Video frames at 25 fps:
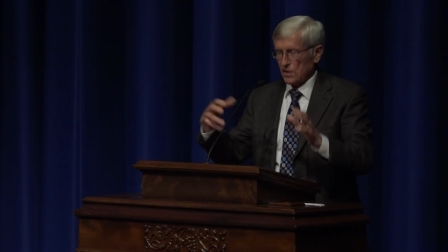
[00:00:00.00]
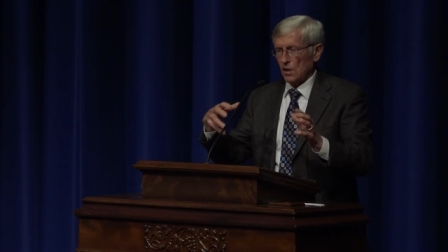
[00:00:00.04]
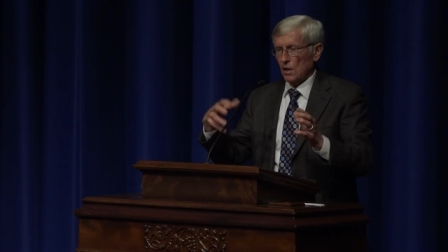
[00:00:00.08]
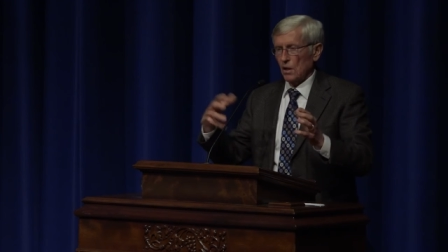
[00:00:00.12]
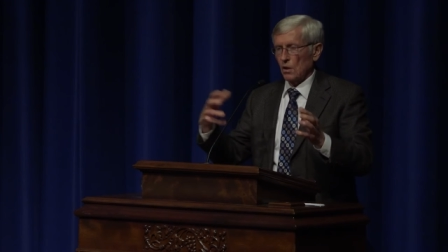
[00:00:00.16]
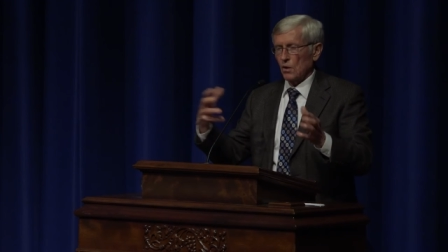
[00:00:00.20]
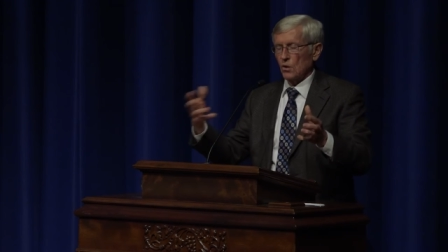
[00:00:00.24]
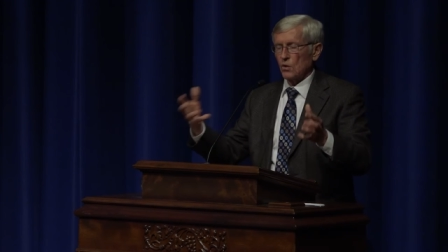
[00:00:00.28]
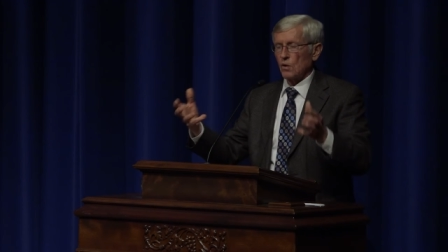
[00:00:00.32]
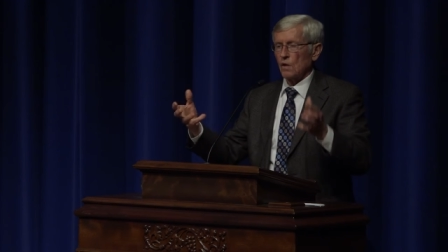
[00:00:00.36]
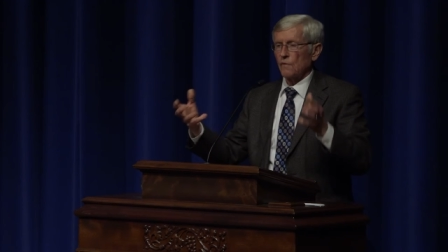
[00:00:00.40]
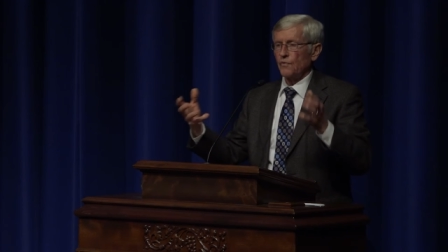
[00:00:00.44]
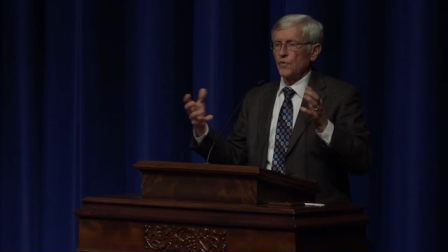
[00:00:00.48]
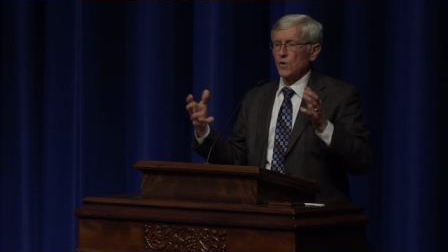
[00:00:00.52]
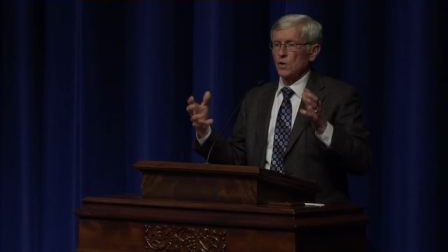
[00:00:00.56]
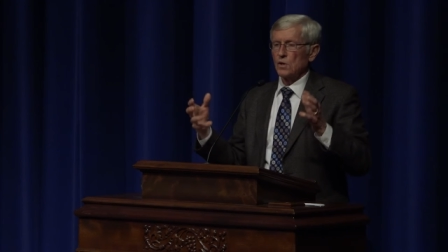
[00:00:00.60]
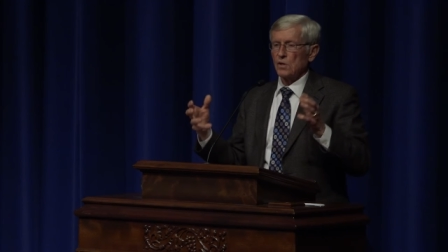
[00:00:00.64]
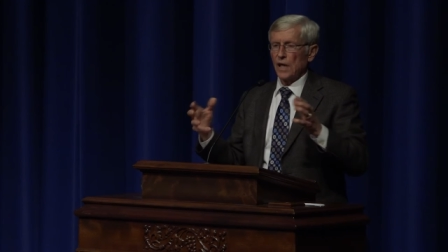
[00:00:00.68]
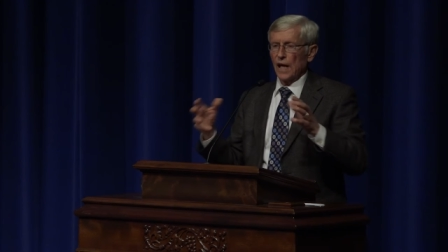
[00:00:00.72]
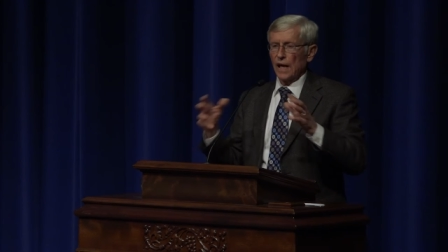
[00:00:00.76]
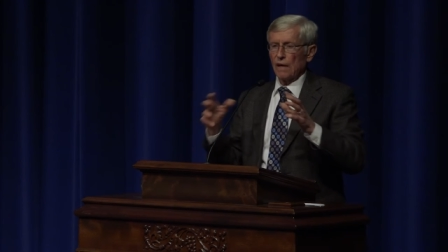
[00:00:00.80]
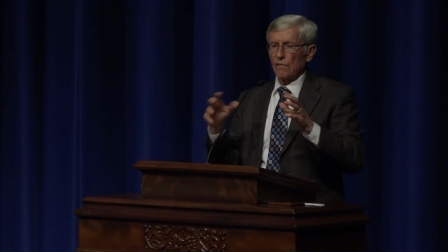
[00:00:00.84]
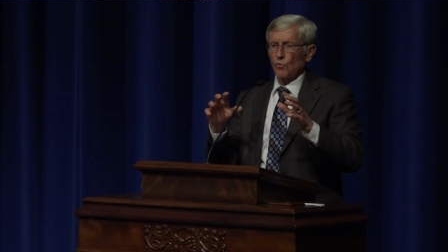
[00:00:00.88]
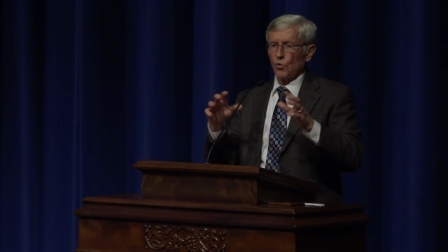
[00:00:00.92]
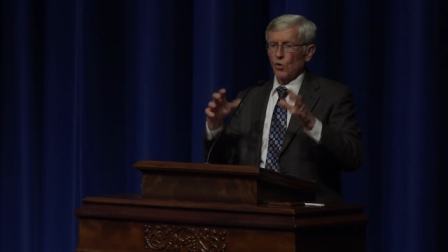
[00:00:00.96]
the local food
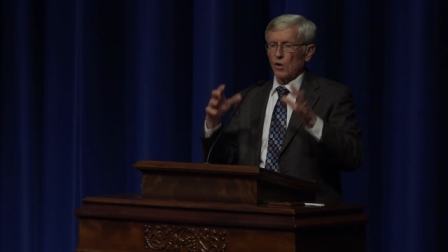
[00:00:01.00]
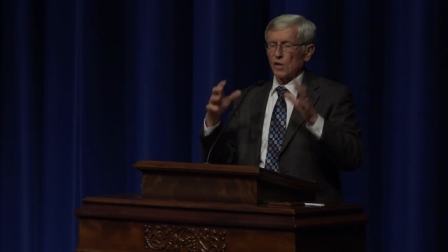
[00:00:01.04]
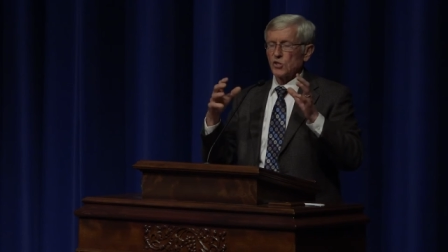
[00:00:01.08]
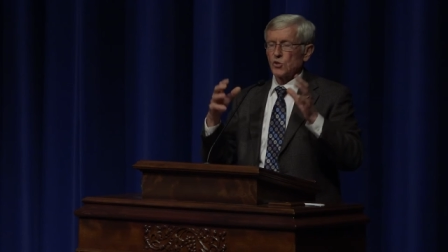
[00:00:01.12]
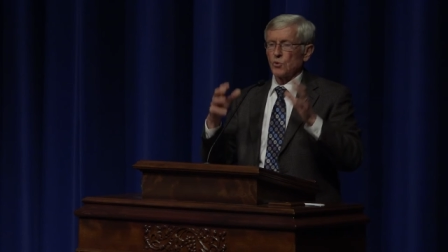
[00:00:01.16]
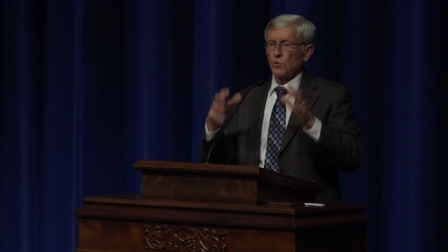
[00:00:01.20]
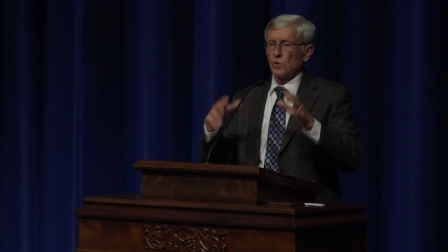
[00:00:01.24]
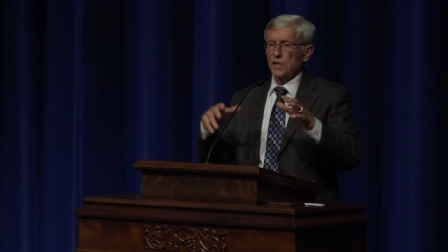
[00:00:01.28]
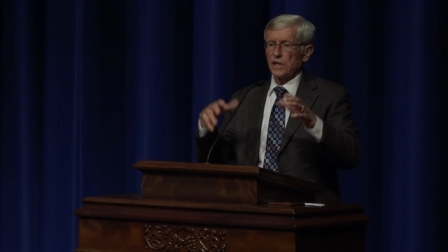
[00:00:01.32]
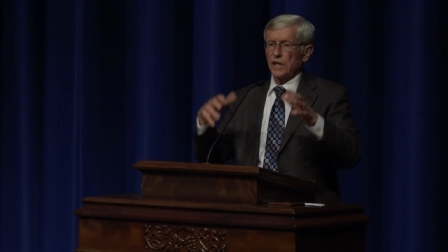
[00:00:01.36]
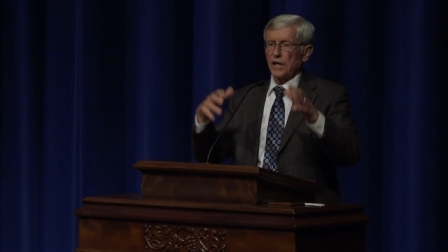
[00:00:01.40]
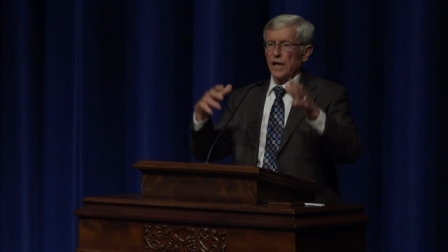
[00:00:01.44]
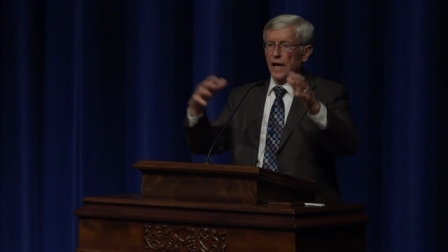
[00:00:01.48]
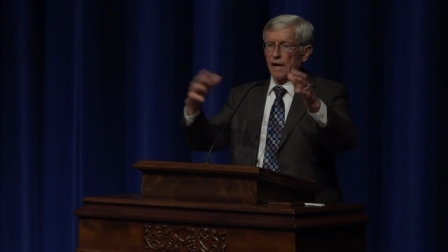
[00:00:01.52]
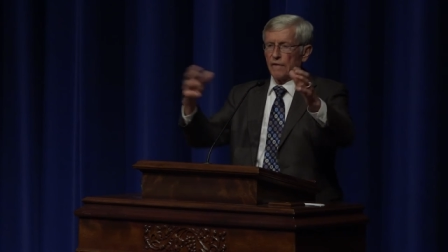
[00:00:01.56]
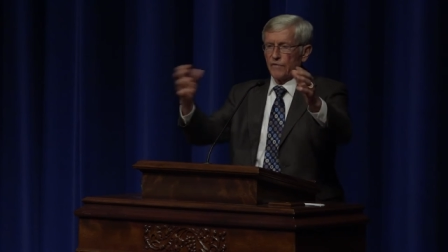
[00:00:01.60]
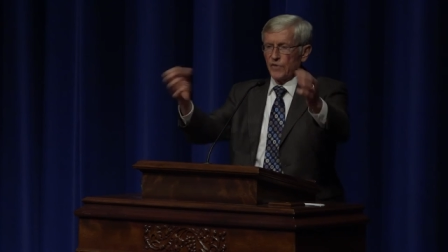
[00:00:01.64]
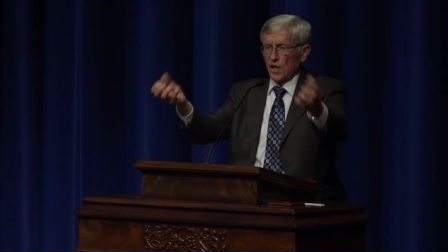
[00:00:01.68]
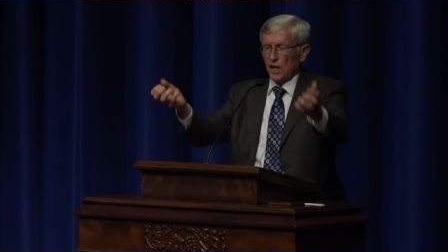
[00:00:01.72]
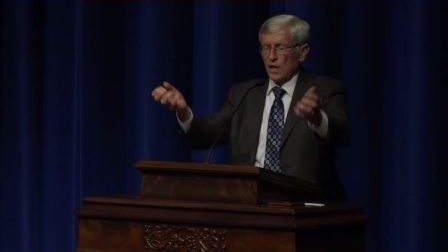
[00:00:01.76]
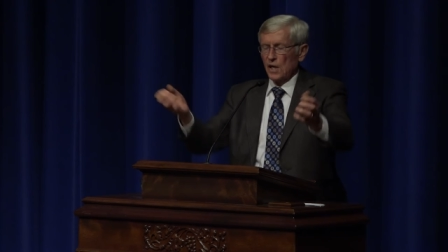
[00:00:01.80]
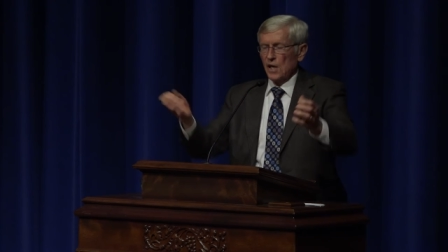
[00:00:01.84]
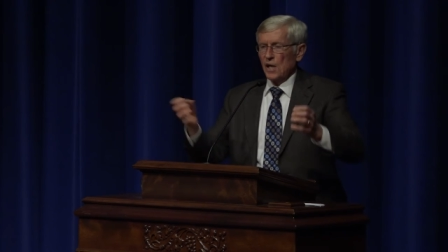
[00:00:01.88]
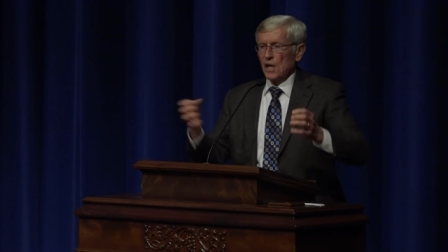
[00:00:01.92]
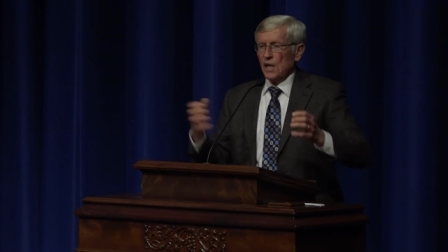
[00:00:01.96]
networks where you have the,